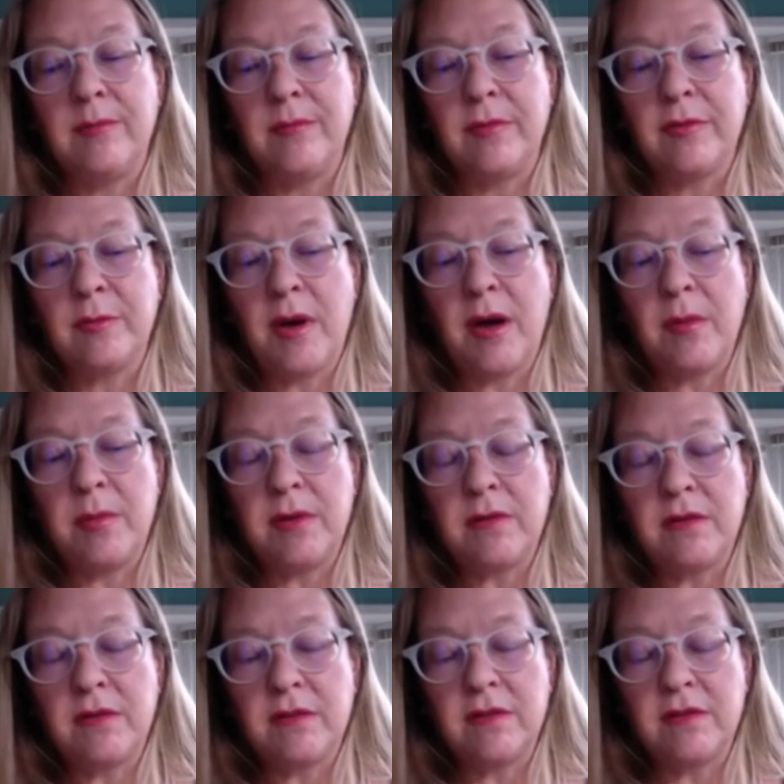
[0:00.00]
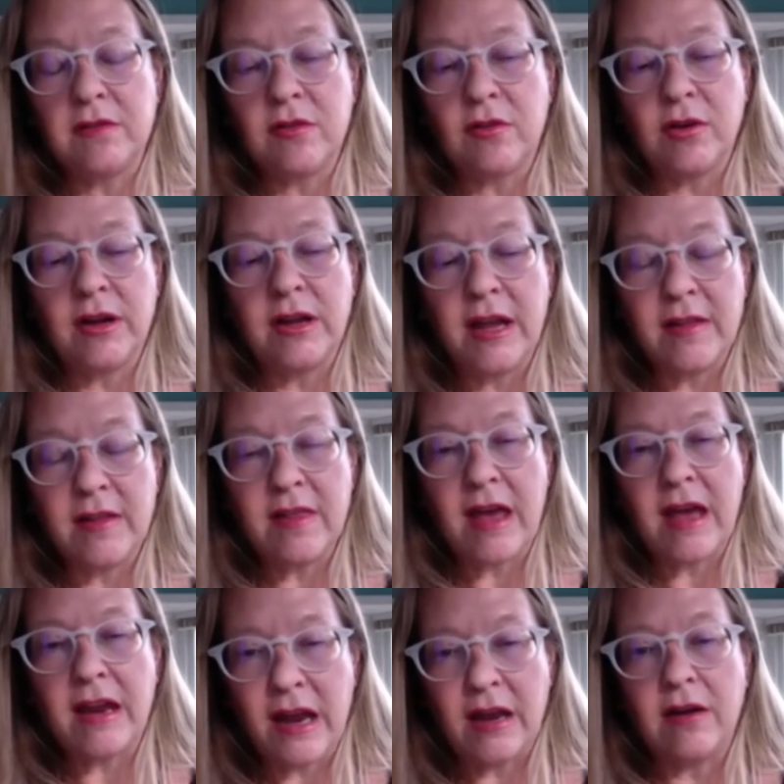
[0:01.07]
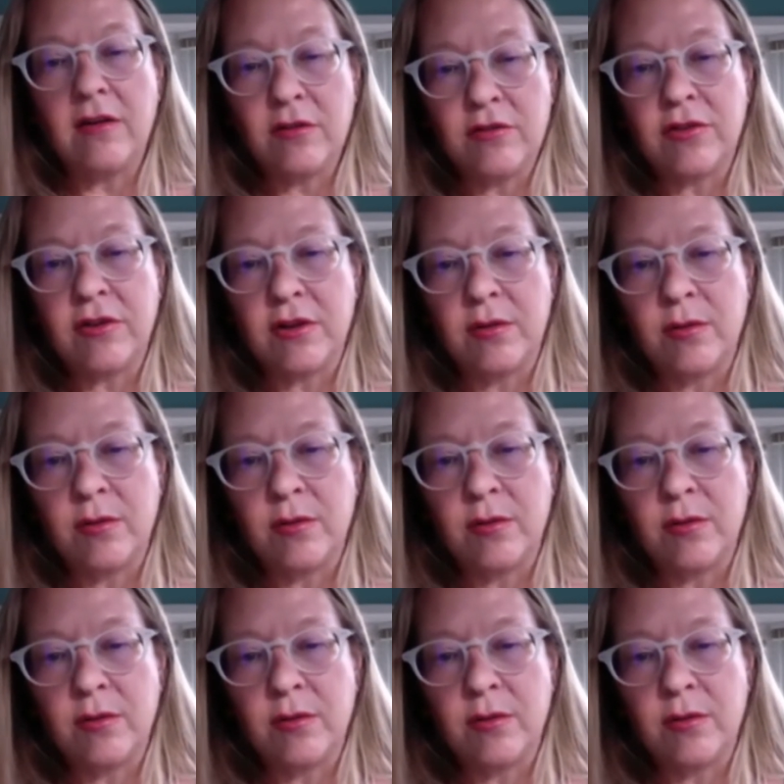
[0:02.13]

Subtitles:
small businesses create that energy,